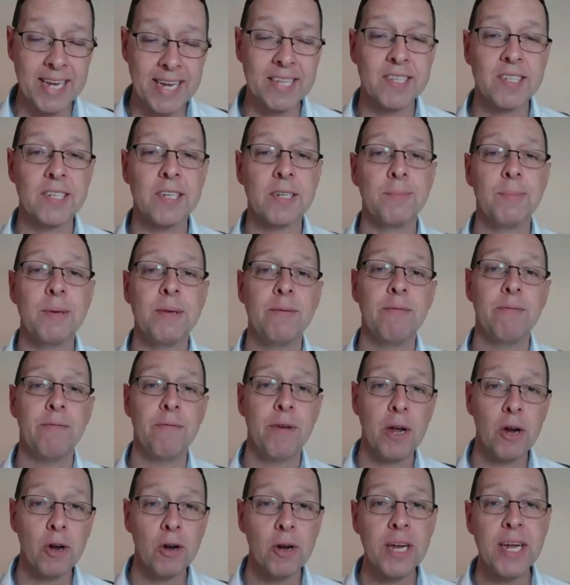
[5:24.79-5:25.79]
it's going to be
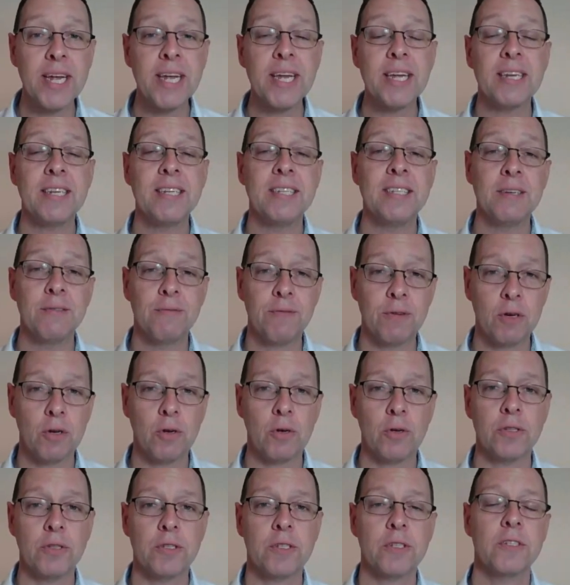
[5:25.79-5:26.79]
very
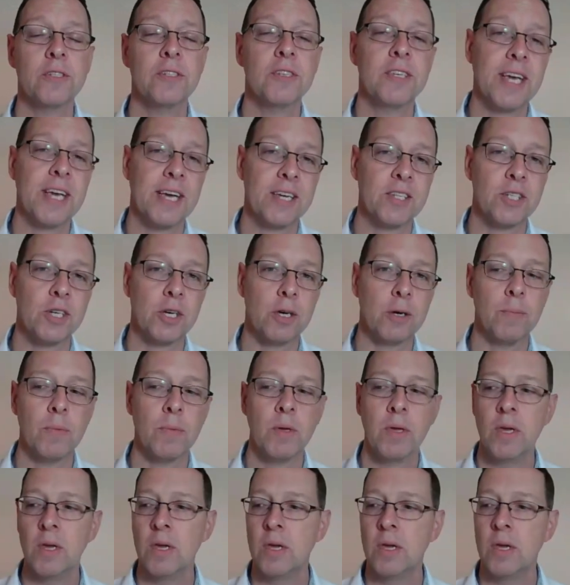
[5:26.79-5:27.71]
difficult to catch up.